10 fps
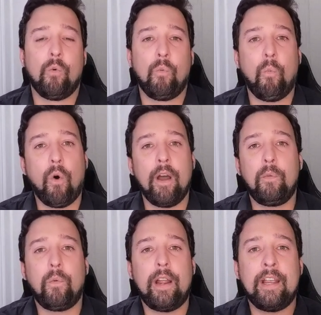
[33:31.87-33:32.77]

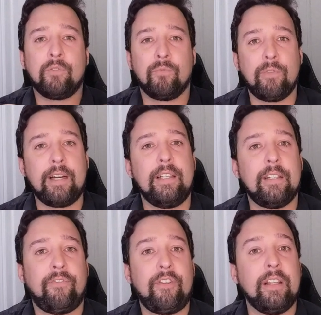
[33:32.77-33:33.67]
what is really
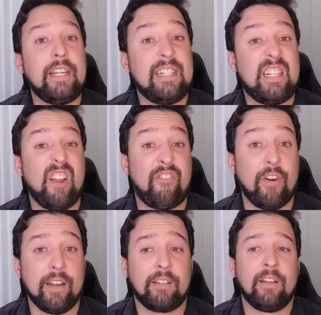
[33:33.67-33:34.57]
just feeling
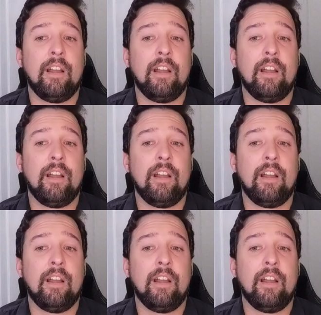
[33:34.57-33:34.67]
different